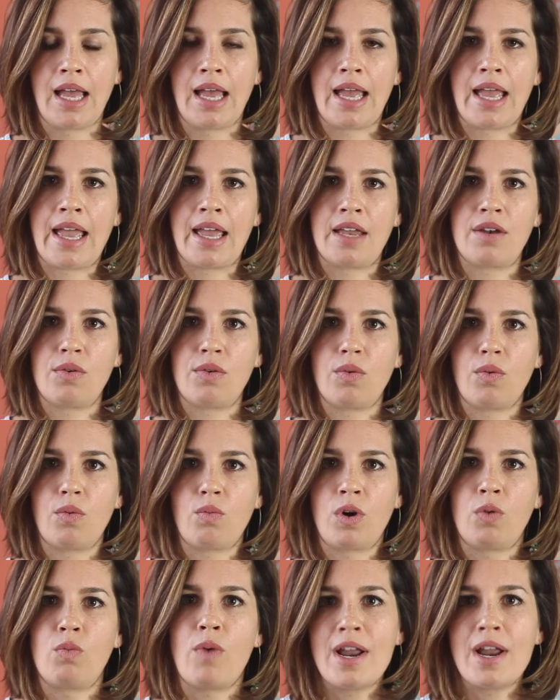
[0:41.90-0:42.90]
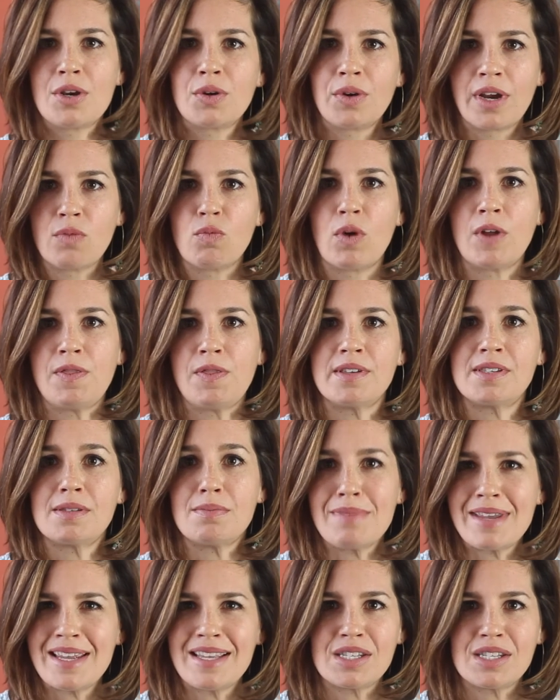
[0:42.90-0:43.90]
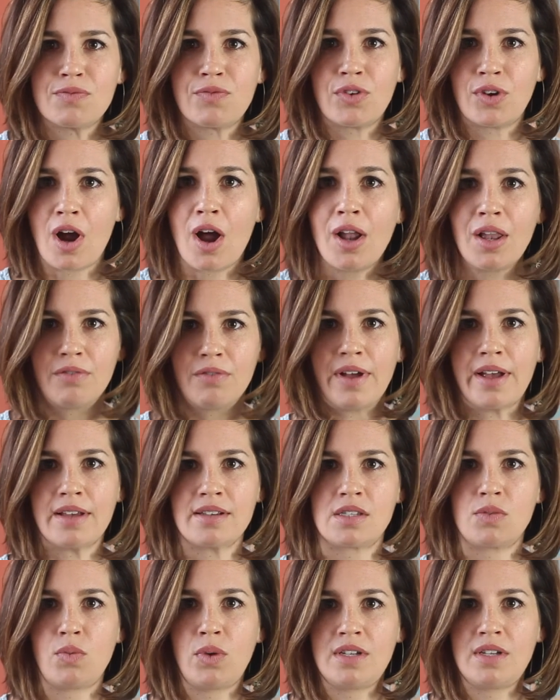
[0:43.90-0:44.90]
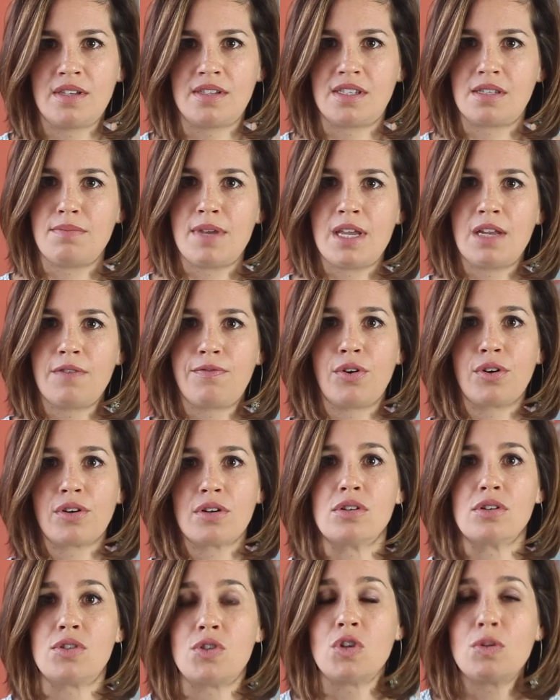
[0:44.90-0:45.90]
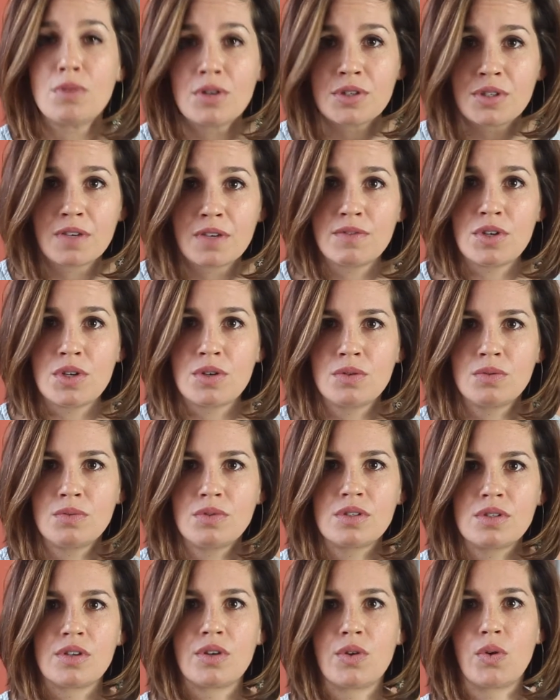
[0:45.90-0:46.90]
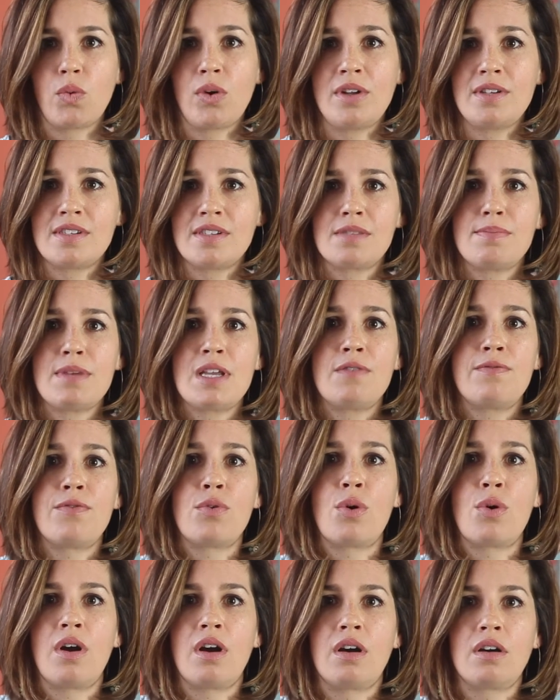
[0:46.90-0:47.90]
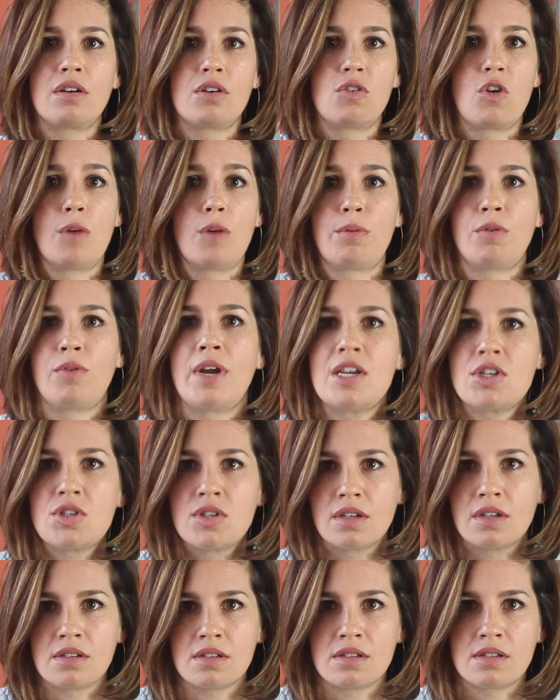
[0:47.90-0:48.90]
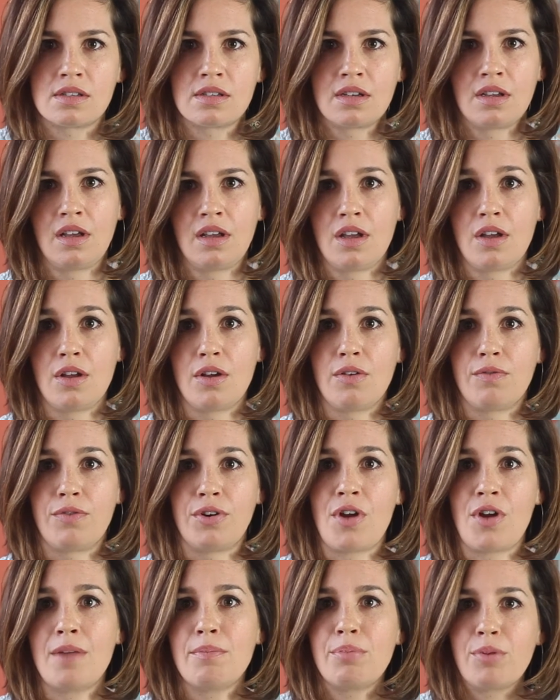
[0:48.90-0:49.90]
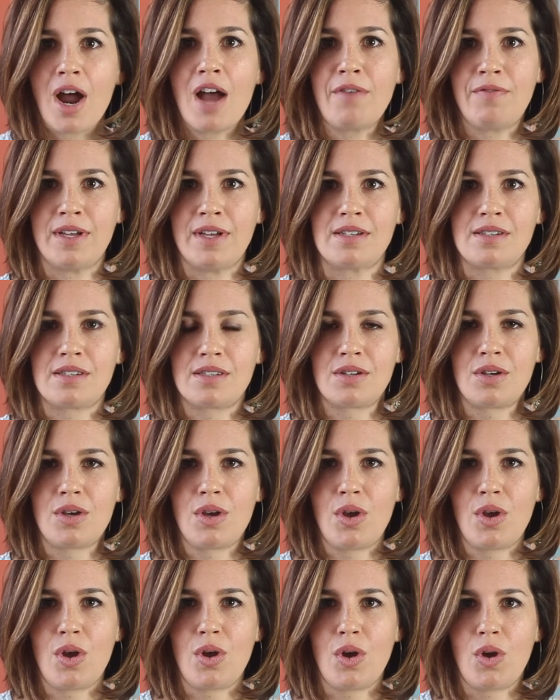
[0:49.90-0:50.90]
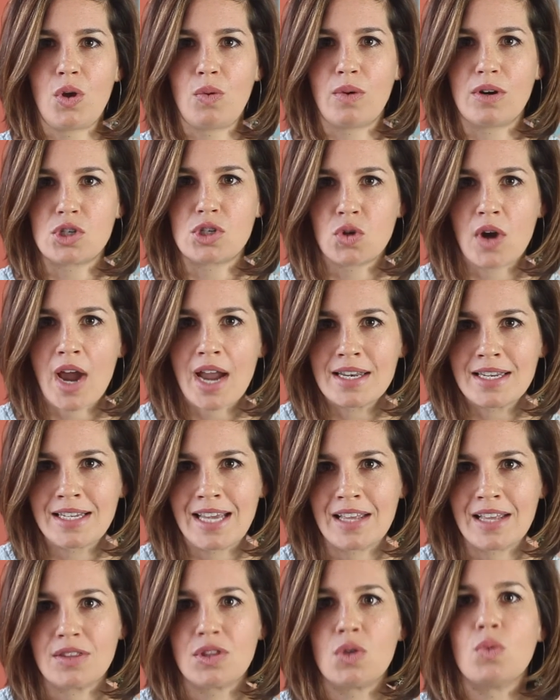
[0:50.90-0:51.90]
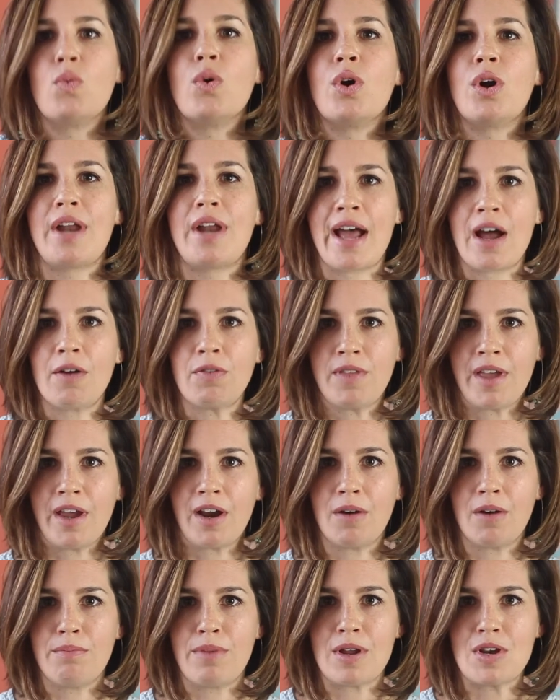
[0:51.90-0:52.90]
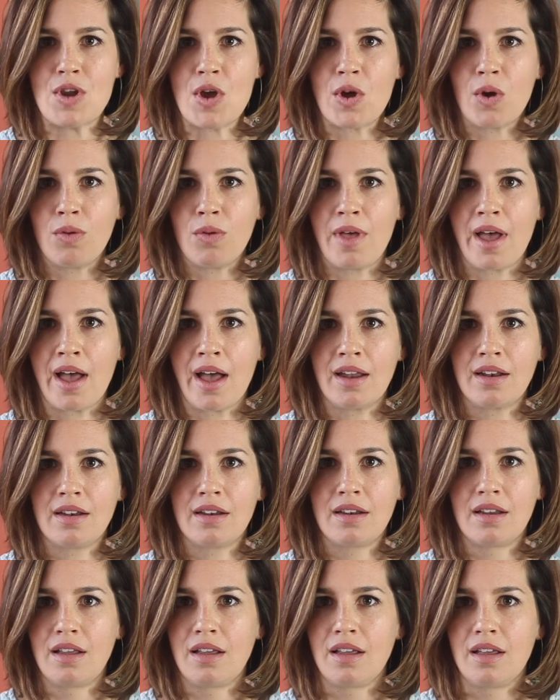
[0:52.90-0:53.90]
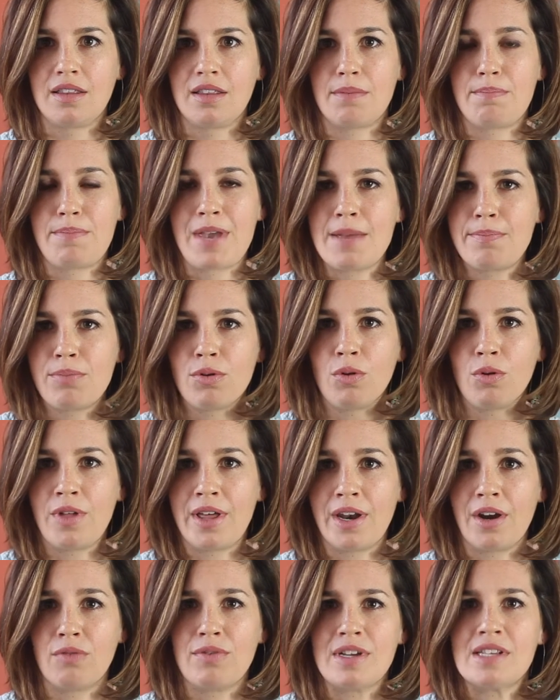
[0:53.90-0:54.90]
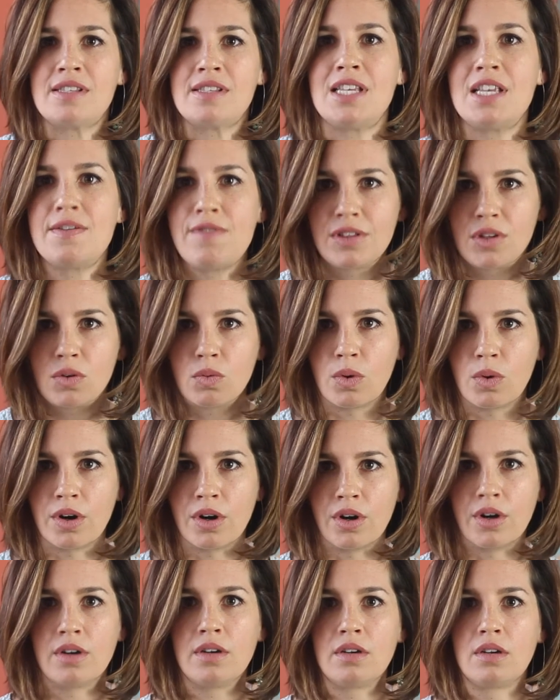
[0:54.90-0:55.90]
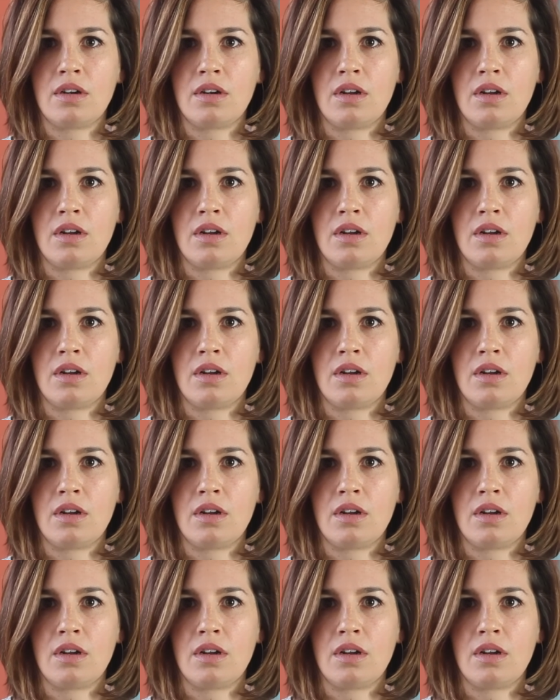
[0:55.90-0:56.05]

And we're wondering what this means for all of us. What does this mean for consumers of news? What does this mean for corporations, for nonprofits who are trying to get the word out there but know that the people that are receiving the word